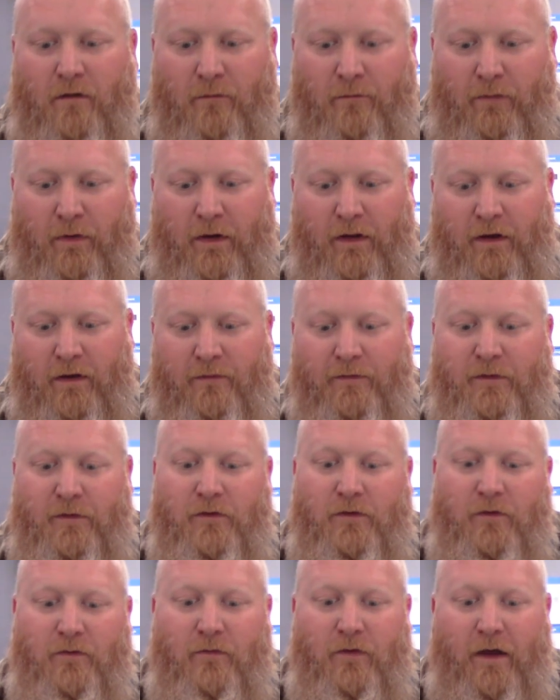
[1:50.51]
But if you
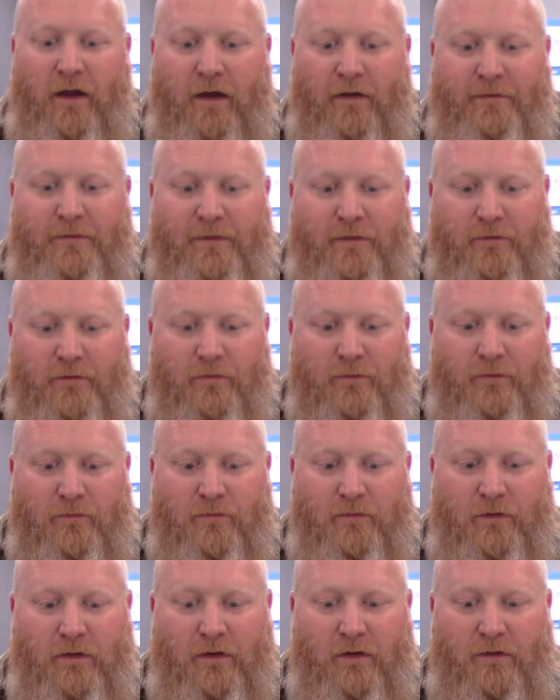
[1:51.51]
do have to,
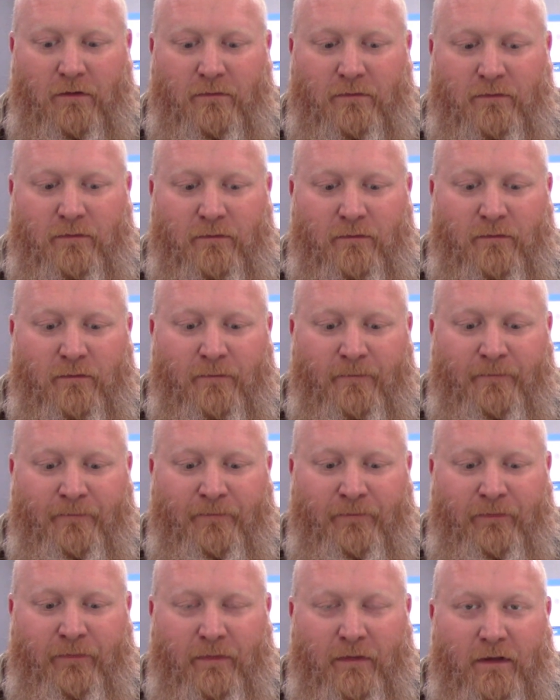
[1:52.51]
you know,
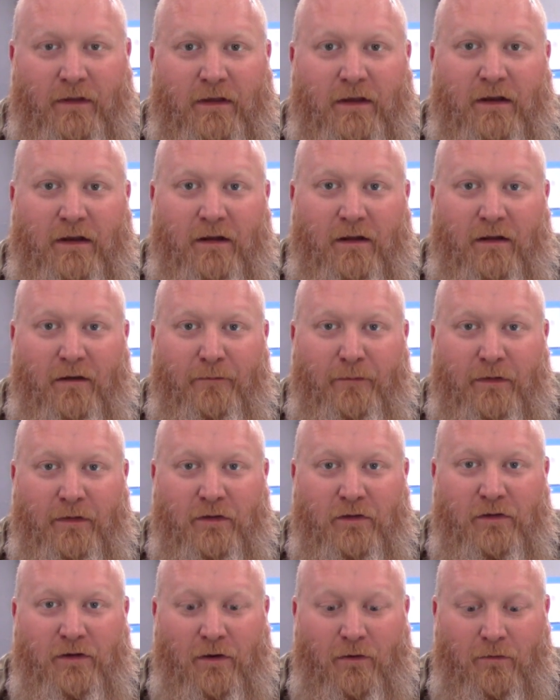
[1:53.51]
get it up in
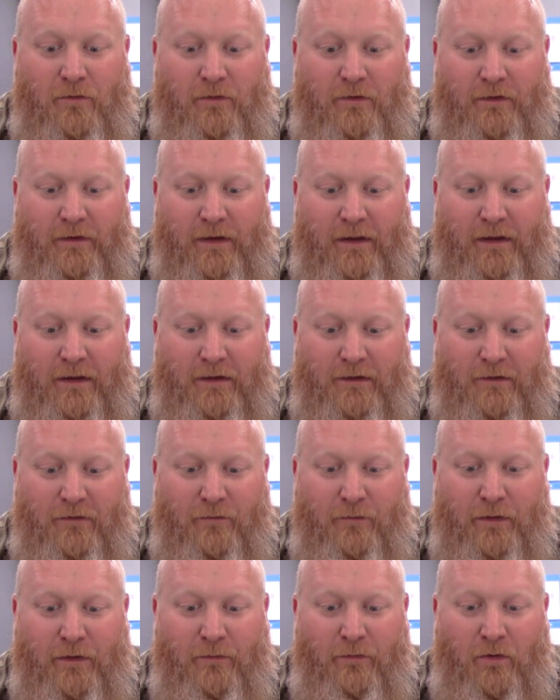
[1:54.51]
the shoulder and take a
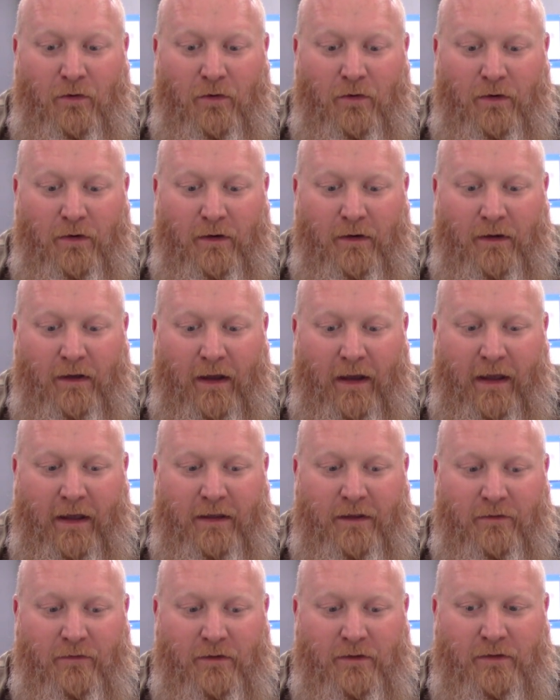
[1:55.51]
little bit more
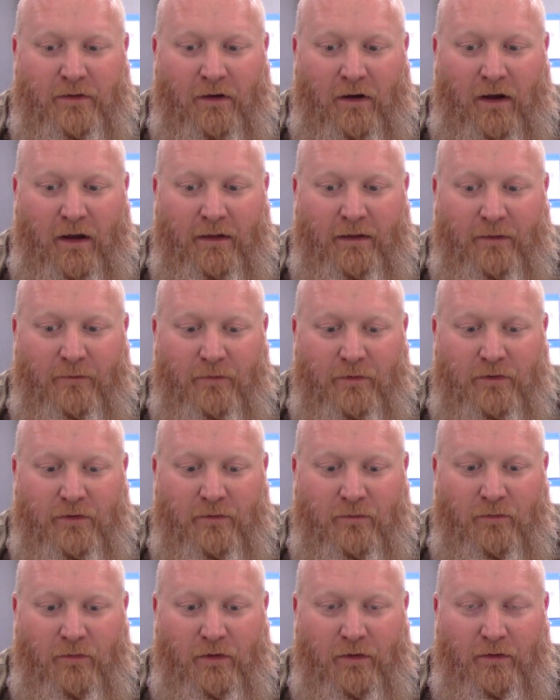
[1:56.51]
accurate shot than what
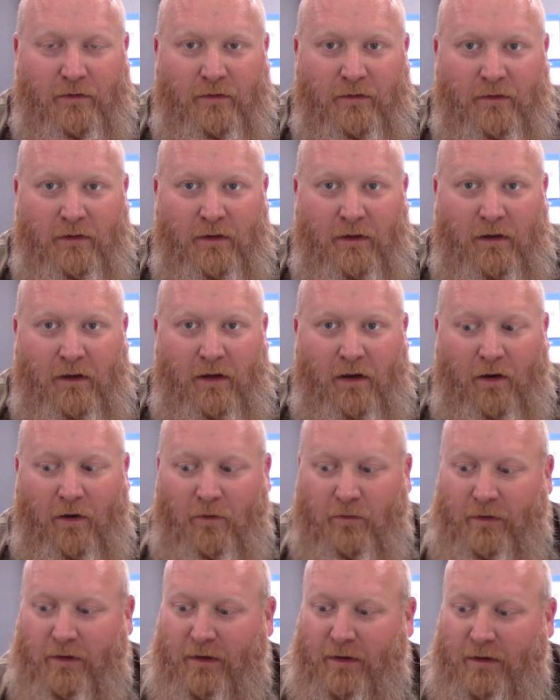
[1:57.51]
you would
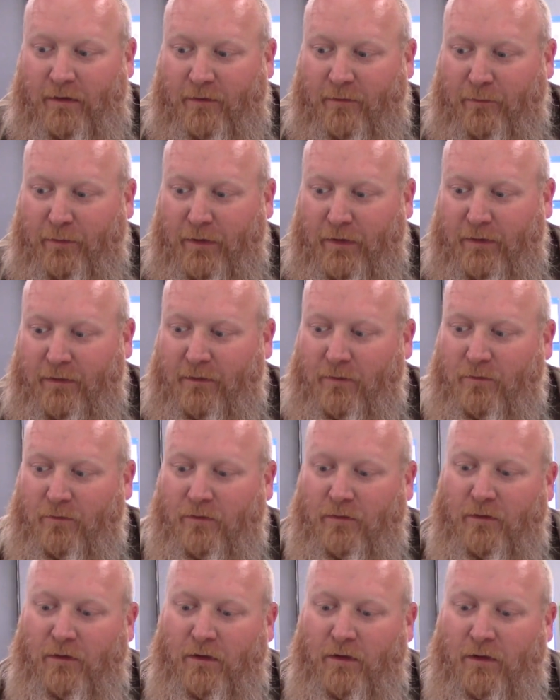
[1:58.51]
holding it as a pistol,
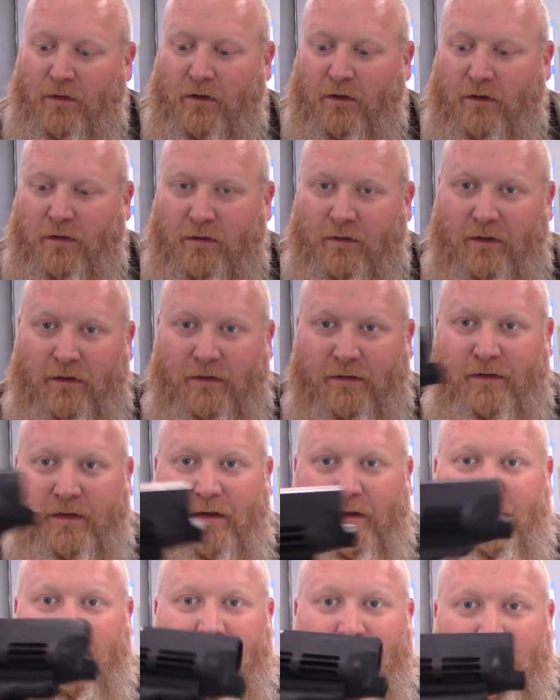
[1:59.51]
this
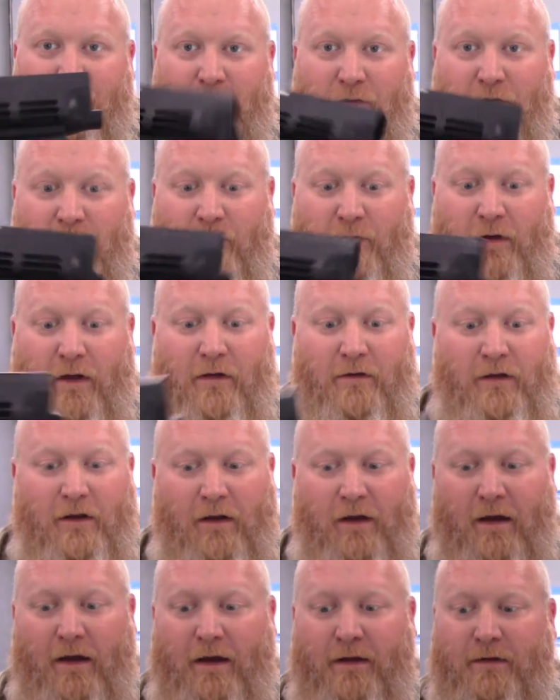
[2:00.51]
tends to move around a
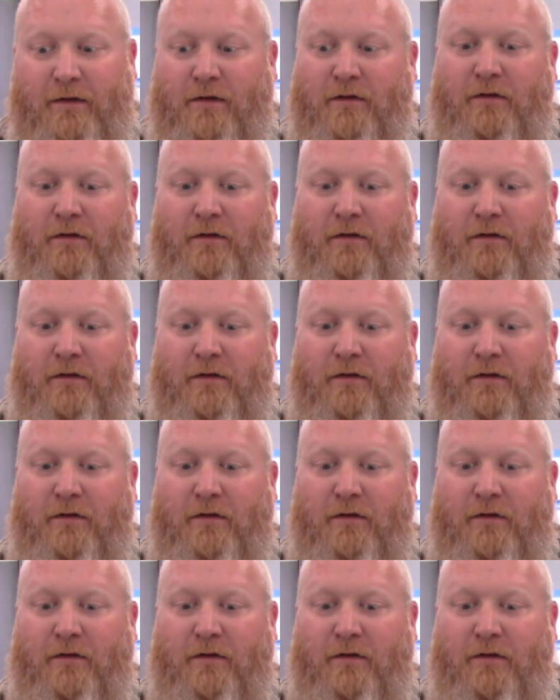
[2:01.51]
lot.